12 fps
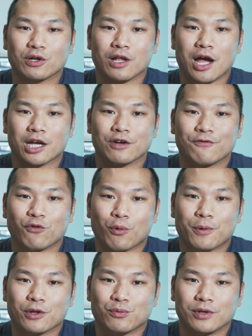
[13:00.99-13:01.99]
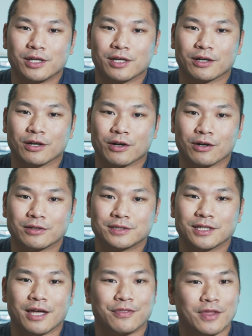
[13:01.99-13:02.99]
clock of 4.3
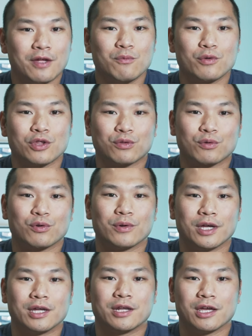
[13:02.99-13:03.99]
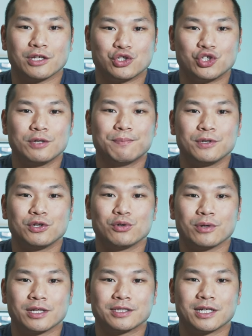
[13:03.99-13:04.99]
gigahertz, and then we threw in a
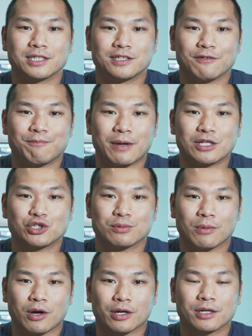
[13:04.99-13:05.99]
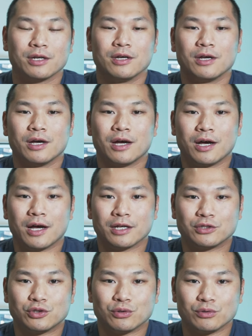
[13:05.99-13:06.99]
GPU intensive benchmark
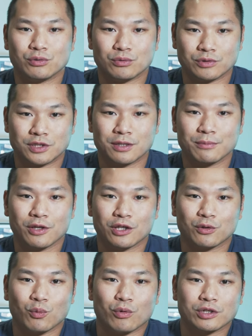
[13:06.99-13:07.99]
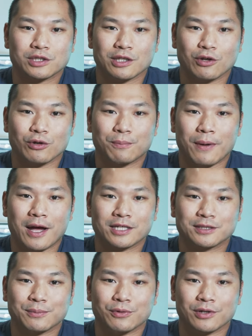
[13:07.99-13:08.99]
uh, to simulate the worst load
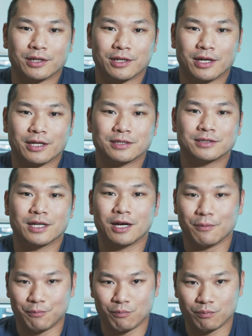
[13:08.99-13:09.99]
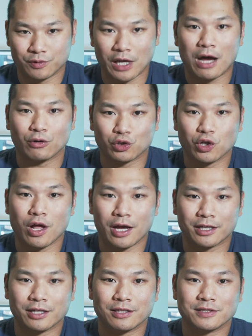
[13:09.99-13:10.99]
possible in a case, uh,
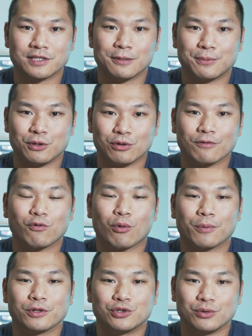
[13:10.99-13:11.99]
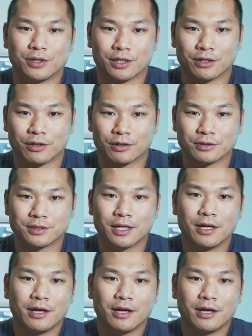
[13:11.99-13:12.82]
downclocking the CPU to 4.2 gigahertz.